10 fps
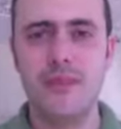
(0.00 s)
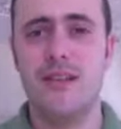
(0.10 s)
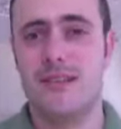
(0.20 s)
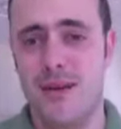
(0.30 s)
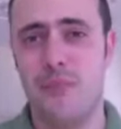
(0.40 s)
a
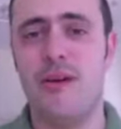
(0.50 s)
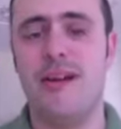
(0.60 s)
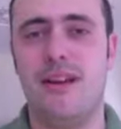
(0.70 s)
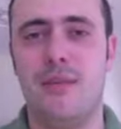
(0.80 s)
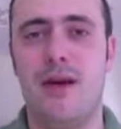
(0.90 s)
separate
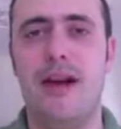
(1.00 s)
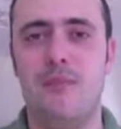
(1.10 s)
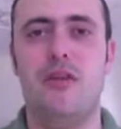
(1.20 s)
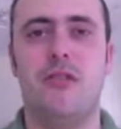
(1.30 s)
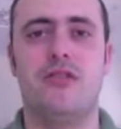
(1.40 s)
and combine
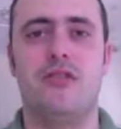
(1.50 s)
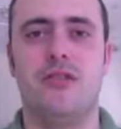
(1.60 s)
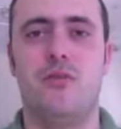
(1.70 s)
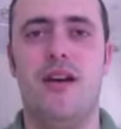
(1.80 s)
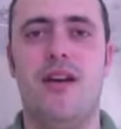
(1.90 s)
approach
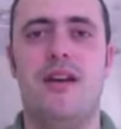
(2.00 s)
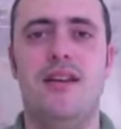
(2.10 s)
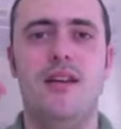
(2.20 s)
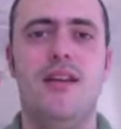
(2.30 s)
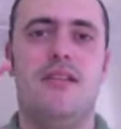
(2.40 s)
this way,
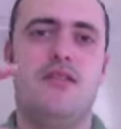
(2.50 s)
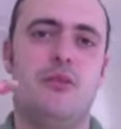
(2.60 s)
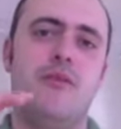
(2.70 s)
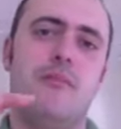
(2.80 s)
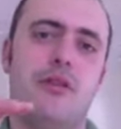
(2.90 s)
this
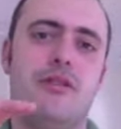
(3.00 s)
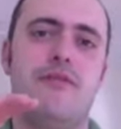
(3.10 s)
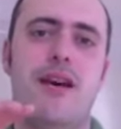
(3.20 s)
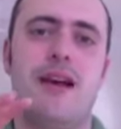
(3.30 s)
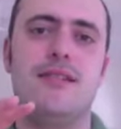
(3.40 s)
sort of
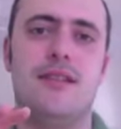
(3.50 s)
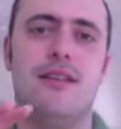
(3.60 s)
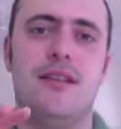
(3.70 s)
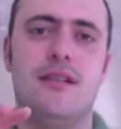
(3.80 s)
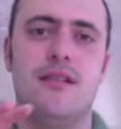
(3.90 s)

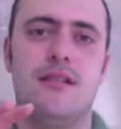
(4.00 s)
multifaceted